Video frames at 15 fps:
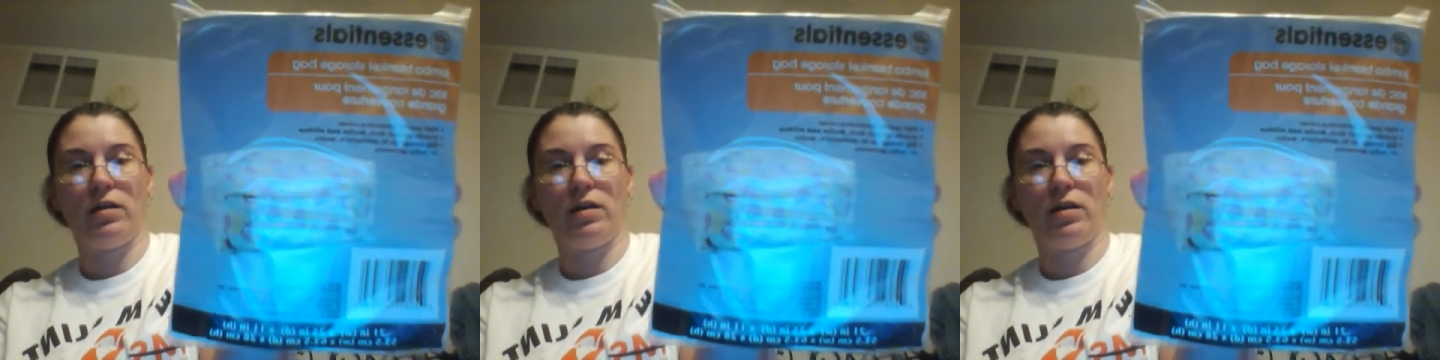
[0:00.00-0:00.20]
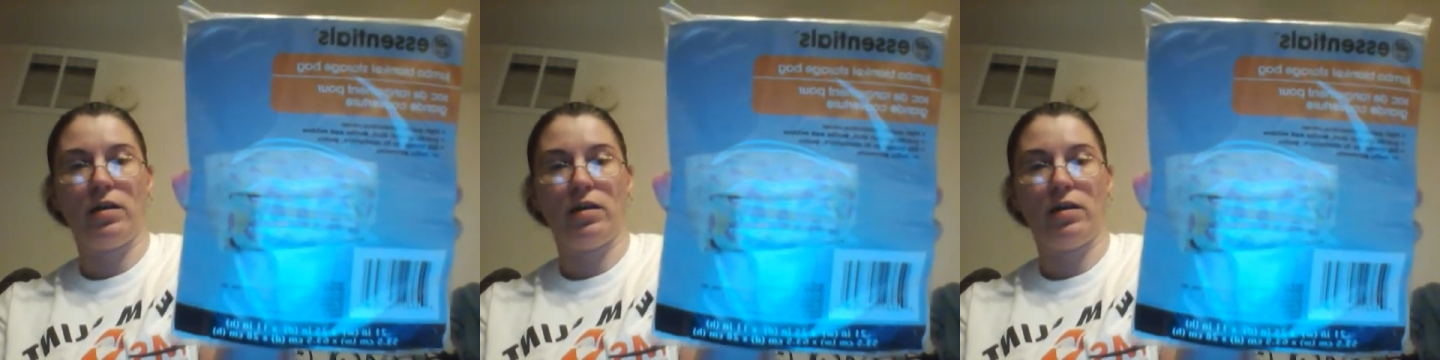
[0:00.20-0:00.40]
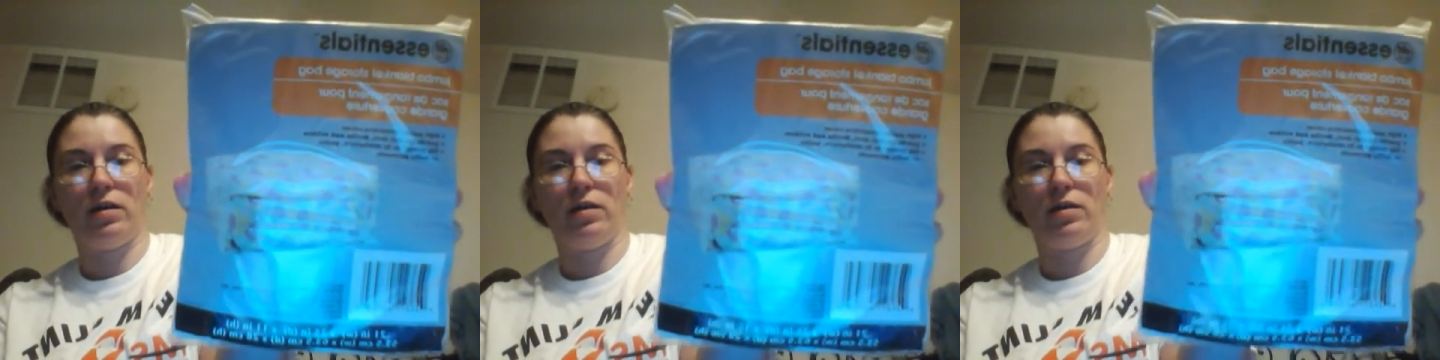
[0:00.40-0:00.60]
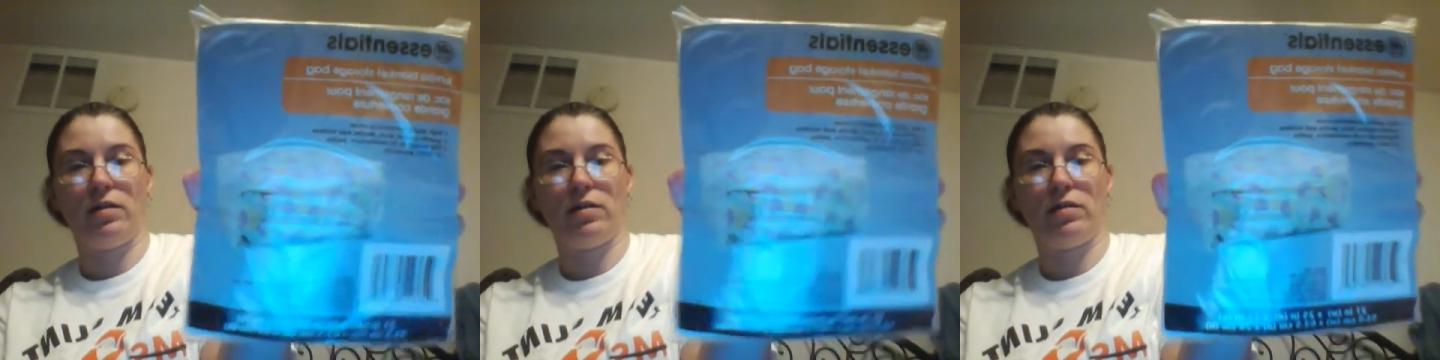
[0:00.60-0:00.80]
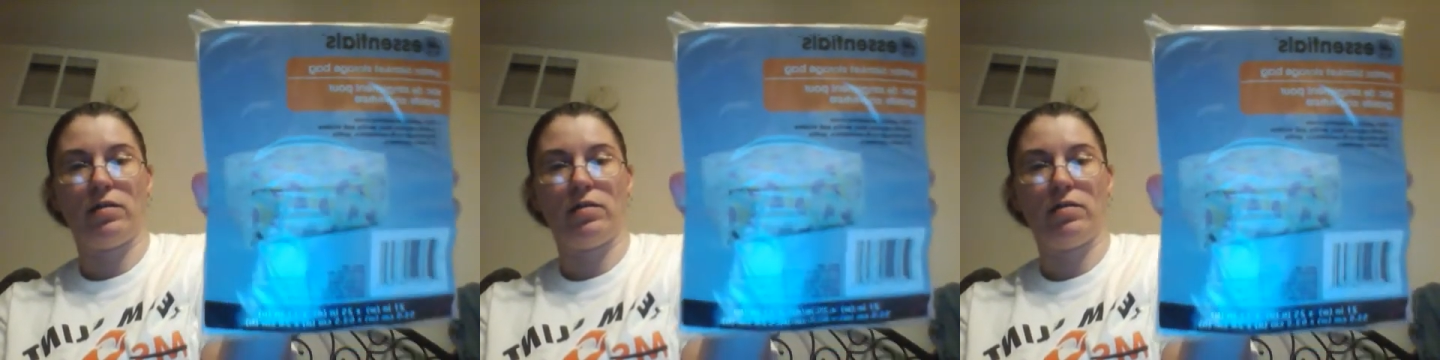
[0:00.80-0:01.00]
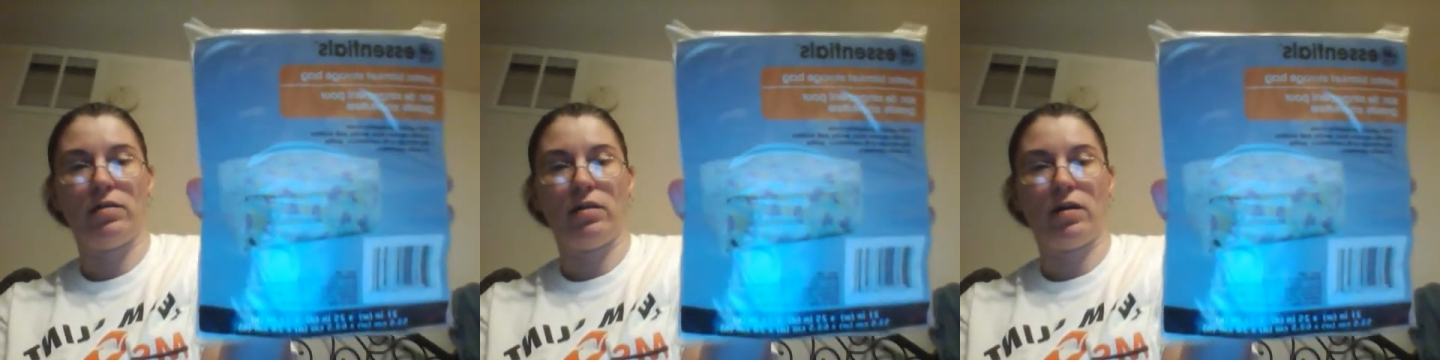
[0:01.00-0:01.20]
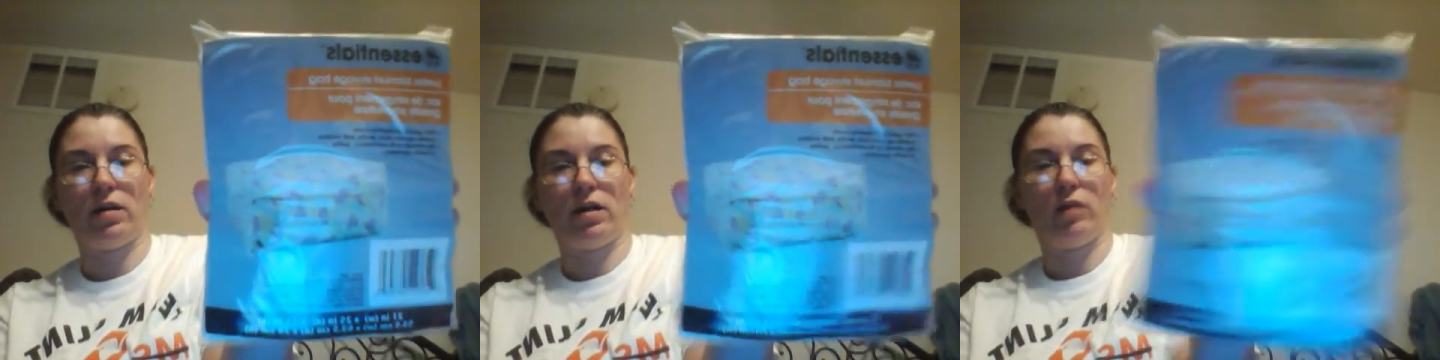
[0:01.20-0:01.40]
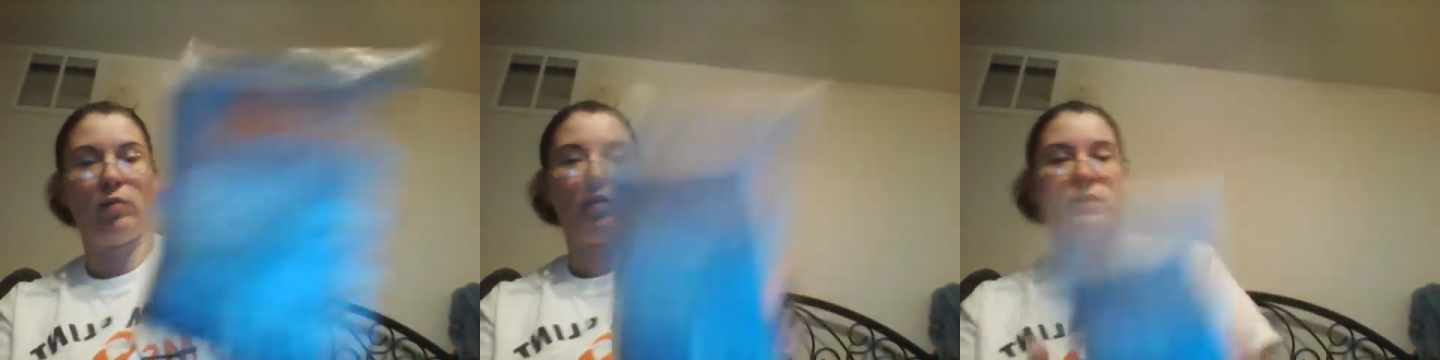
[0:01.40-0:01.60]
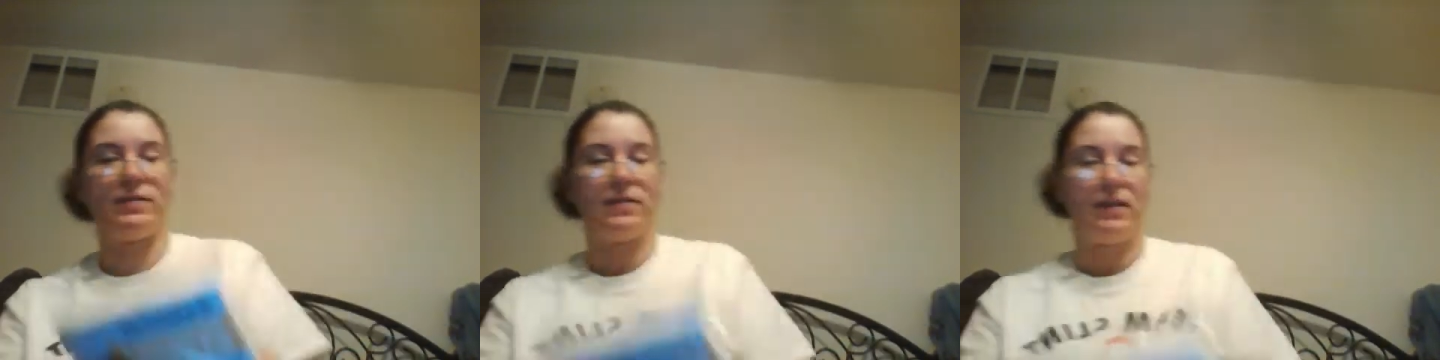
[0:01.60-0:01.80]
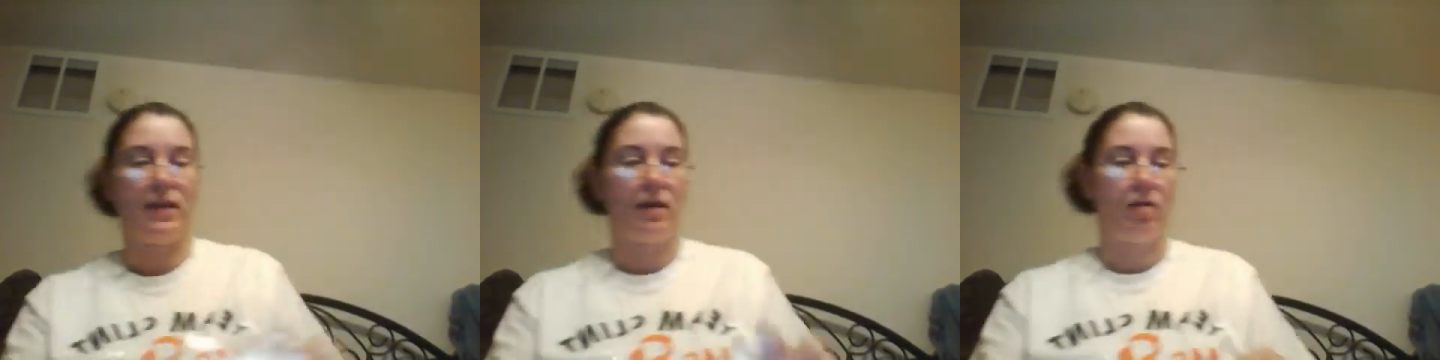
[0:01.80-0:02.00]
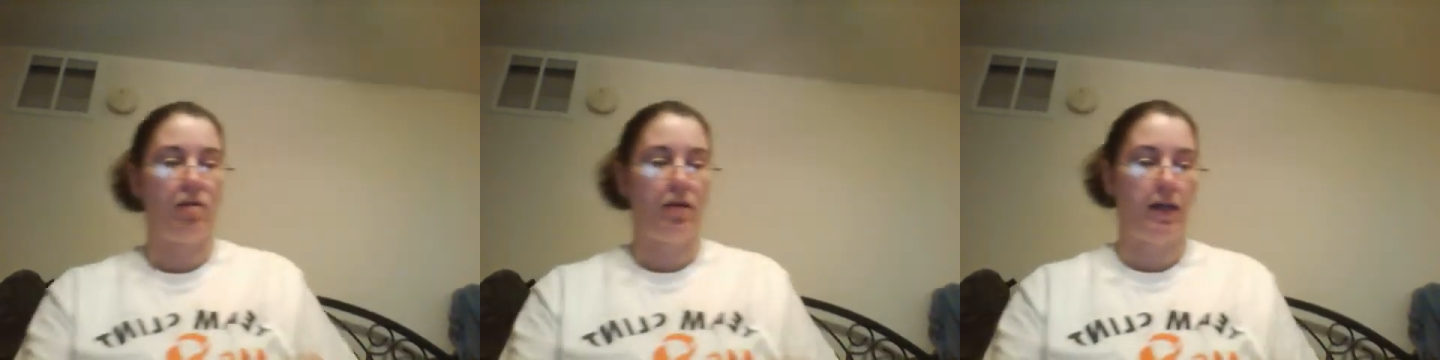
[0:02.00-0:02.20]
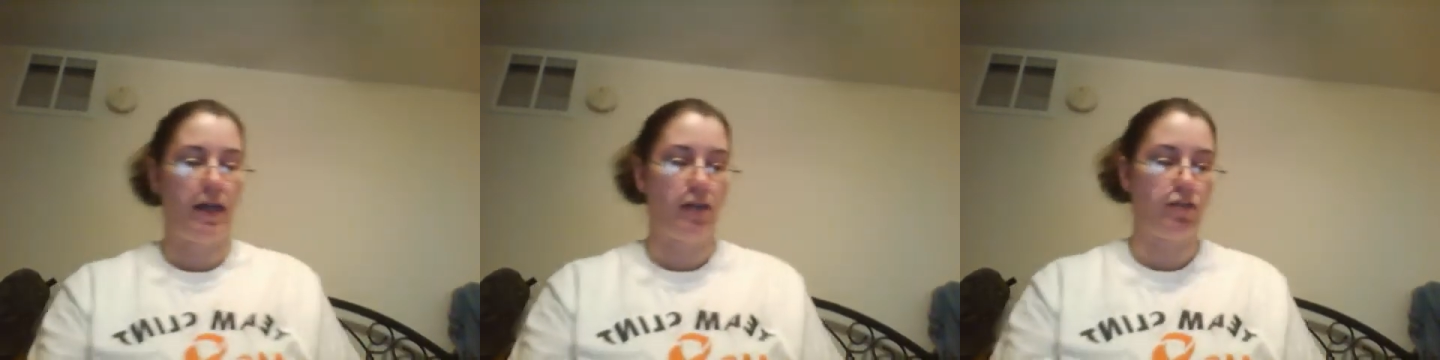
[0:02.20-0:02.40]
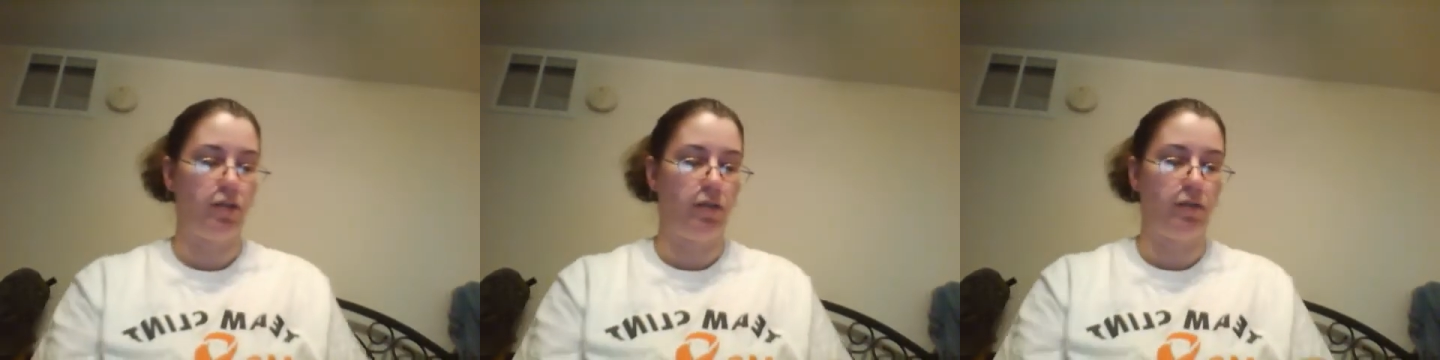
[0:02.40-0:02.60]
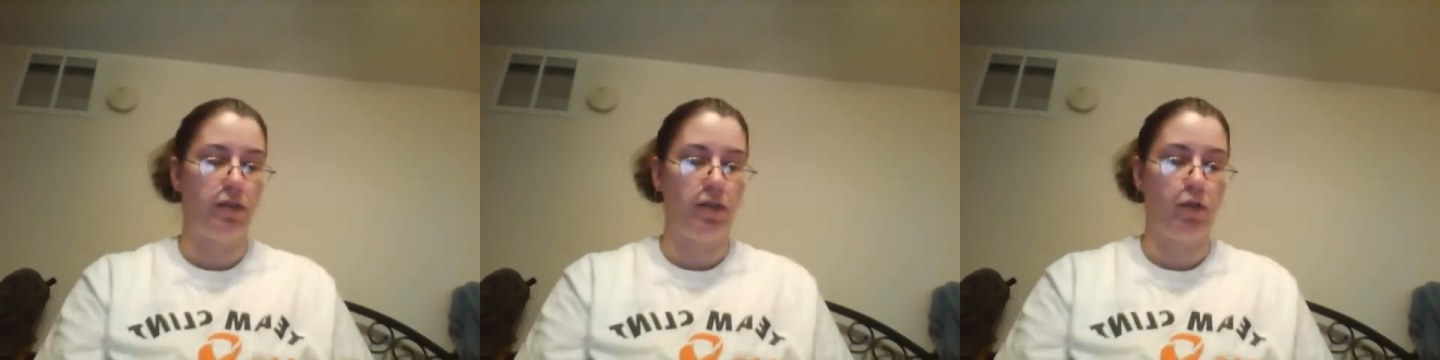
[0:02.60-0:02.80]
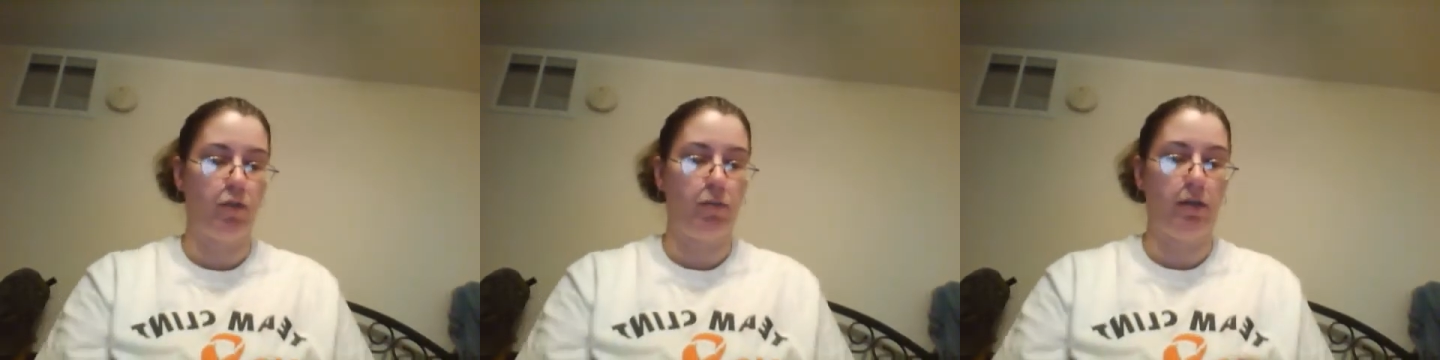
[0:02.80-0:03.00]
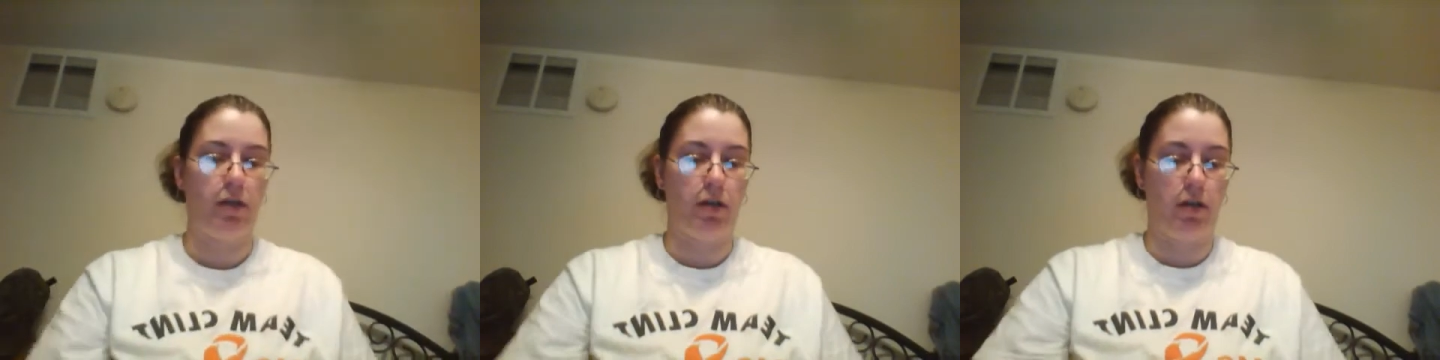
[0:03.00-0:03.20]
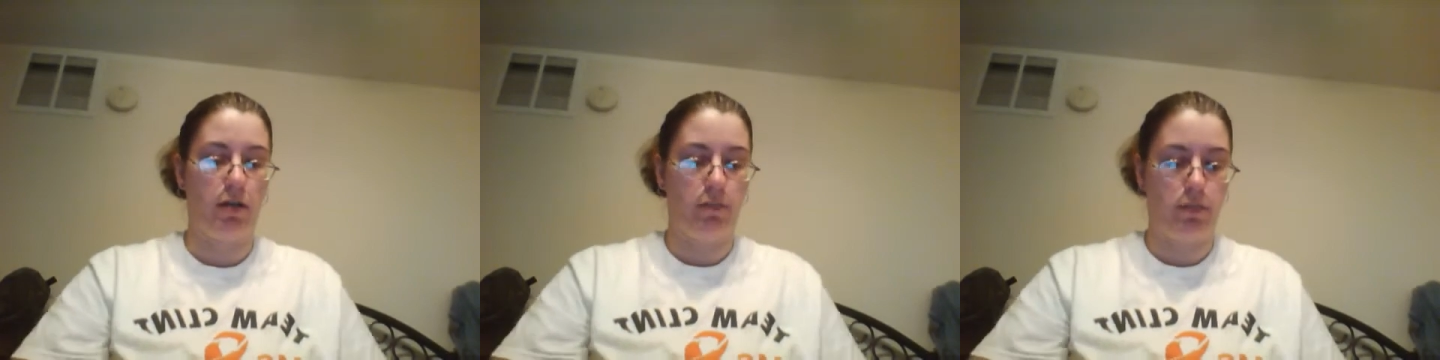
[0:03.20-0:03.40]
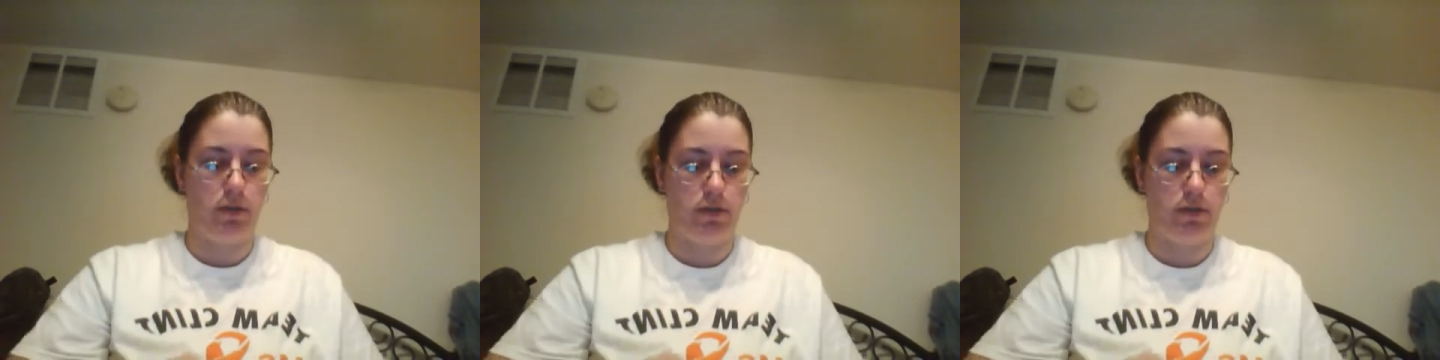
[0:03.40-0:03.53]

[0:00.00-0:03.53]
And I wanna see how, actually I wanna open it up.